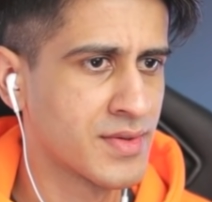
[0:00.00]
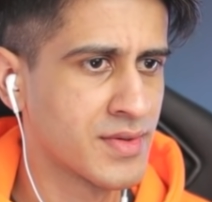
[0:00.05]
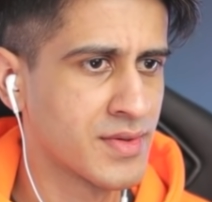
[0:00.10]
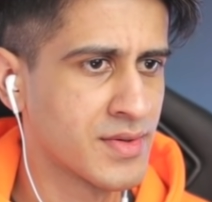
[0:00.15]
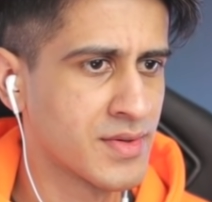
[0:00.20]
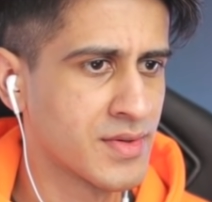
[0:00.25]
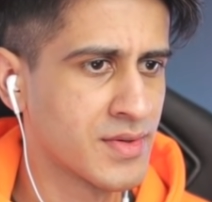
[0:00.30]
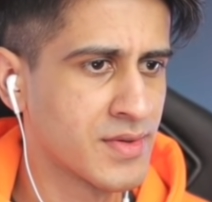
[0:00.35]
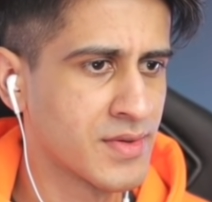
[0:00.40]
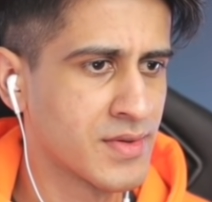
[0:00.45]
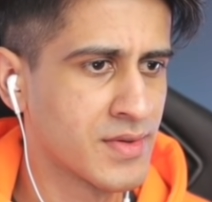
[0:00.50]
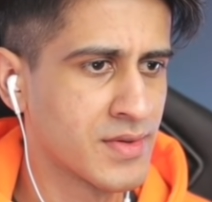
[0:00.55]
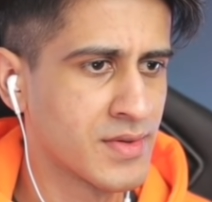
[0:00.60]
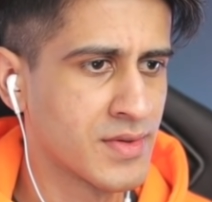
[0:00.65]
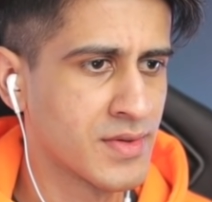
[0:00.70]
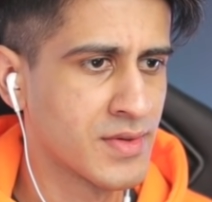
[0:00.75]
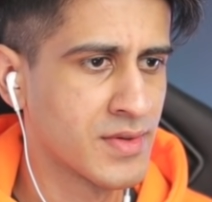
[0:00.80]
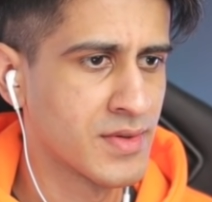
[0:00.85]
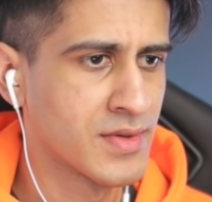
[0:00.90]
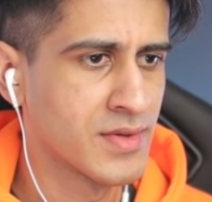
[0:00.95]

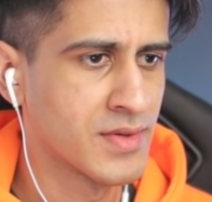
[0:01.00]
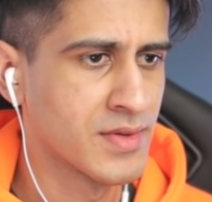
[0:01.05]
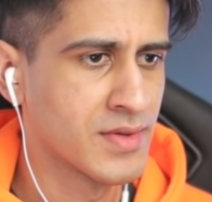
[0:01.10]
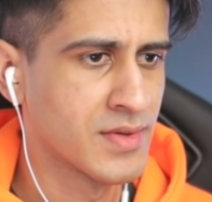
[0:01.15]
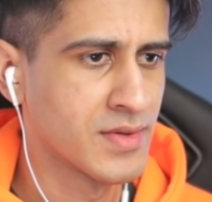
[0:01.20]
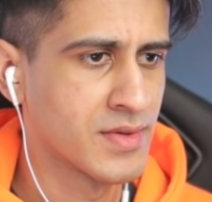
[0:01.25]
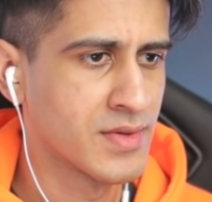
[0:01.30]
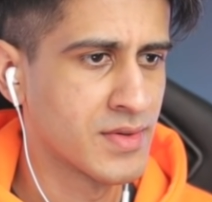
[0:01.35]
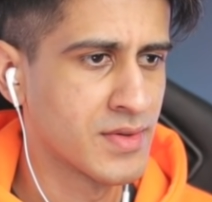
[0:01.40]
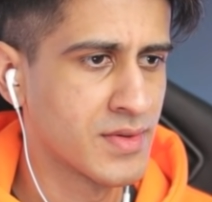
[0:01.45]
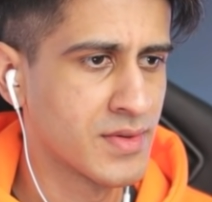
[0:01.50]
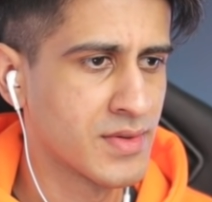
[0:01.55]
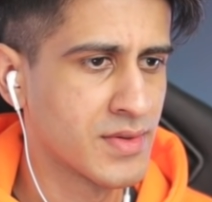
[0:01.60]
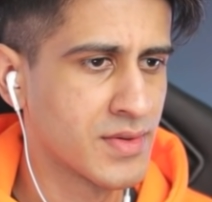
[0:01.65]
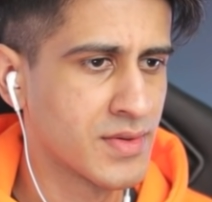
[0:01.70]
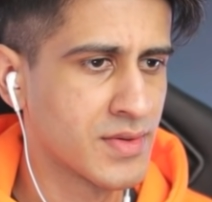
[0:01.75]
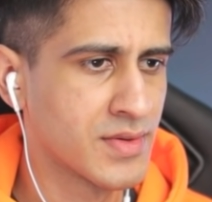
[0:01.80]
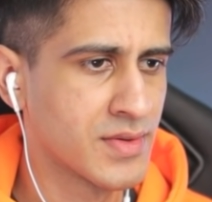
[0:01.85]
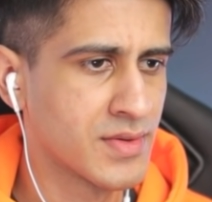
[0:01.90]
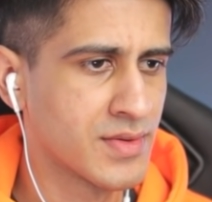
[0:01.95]

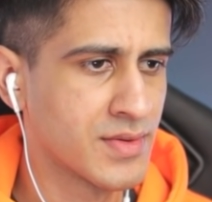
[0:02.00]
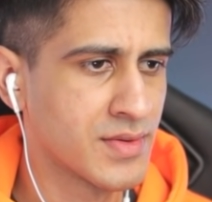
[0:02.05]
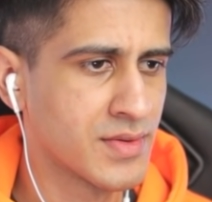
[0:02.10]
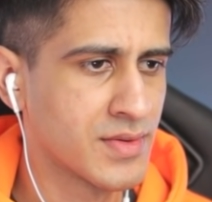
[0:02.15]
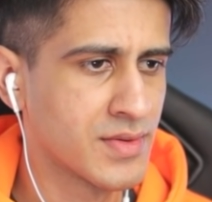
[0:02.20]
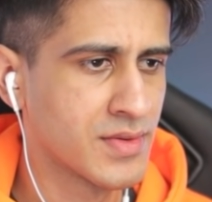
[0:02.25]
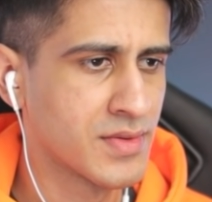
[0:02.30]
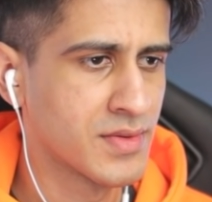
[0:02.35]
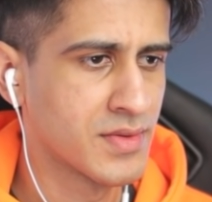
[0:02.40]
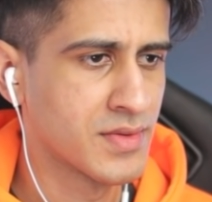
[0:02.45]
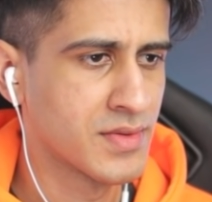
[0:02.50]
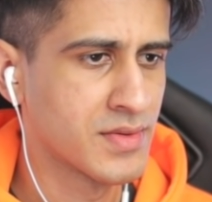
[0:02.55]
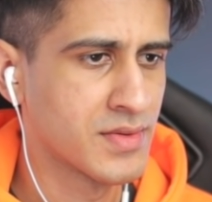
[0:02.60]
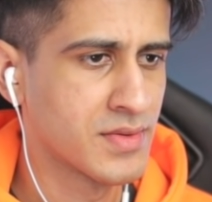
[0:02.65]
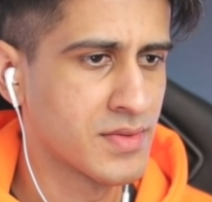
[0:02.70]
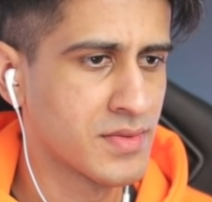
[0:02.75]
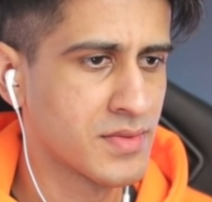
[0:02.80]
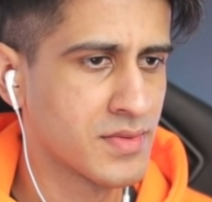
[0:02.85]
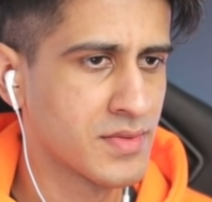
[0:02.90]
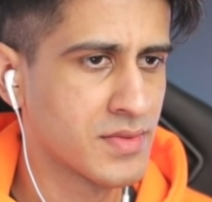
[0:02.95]

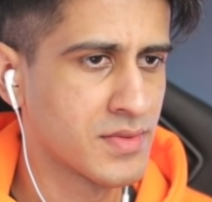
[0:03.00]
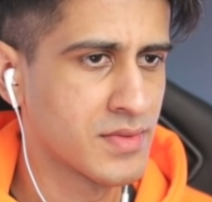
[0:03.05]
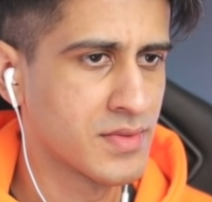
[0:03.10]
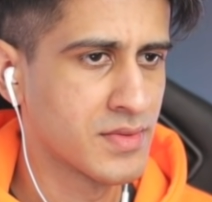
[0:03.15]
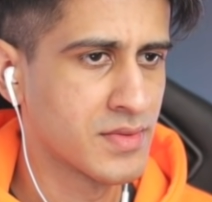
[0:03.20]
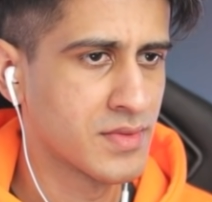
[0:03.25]
(no one is talking)